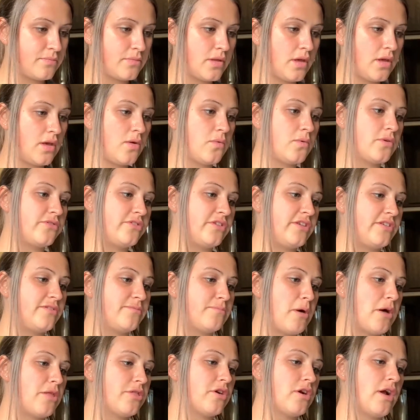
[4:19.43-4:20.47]
it was these
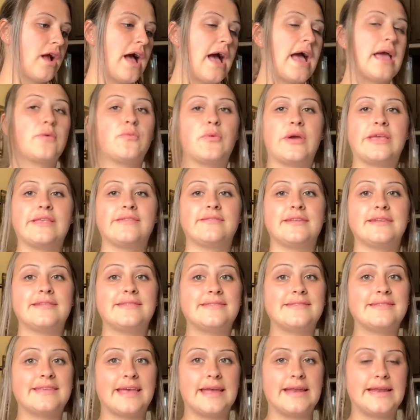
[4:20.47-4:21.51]
Mother high-waisted
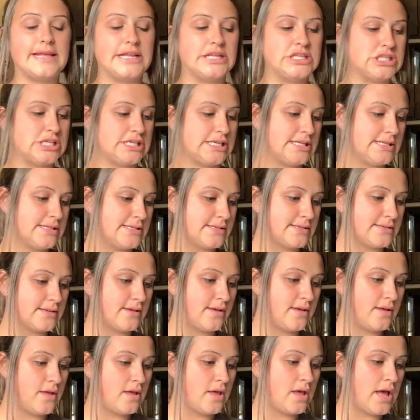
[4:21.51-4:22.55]
skinny jeans.
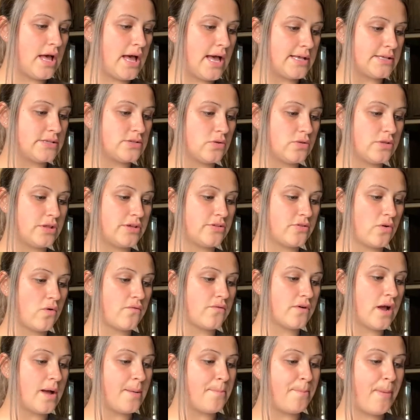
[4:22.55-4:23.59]
I sold these over
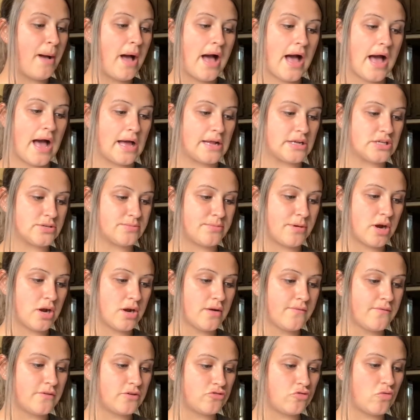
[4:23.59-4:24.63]
on Poshmark
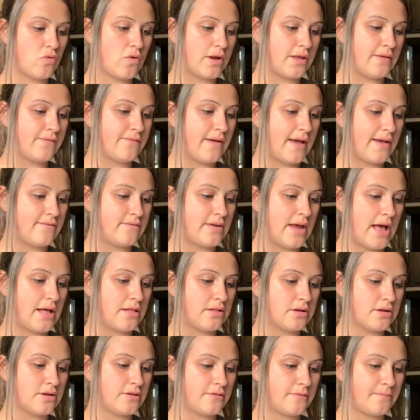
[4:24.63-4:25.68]
for twenty-five
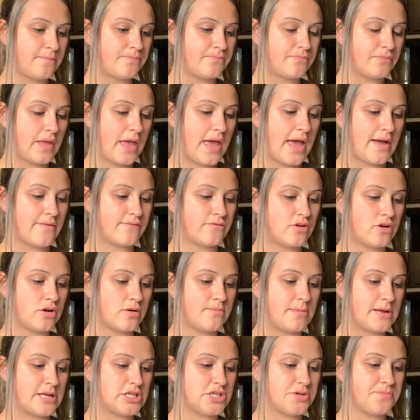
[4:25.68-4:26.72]
dollars. After
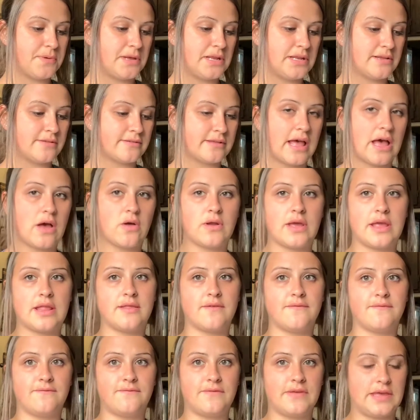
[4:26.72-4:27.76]
my shipping discount and the
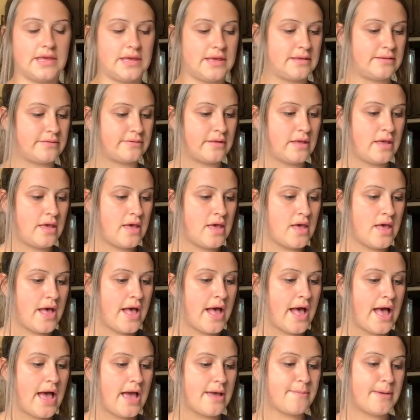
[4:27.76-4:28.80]
fees,
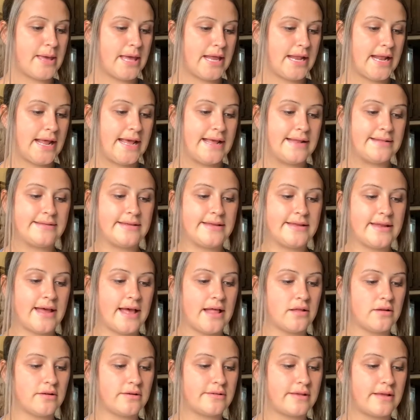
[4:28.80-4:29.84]
I made eighteen
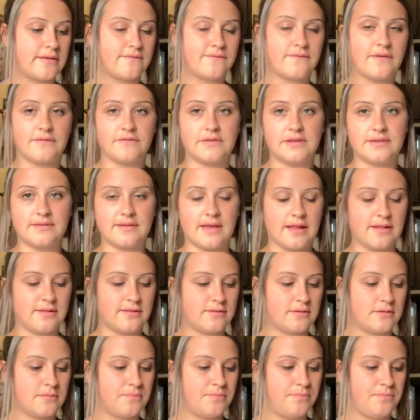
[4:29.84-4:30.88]
dollars and fifty cents.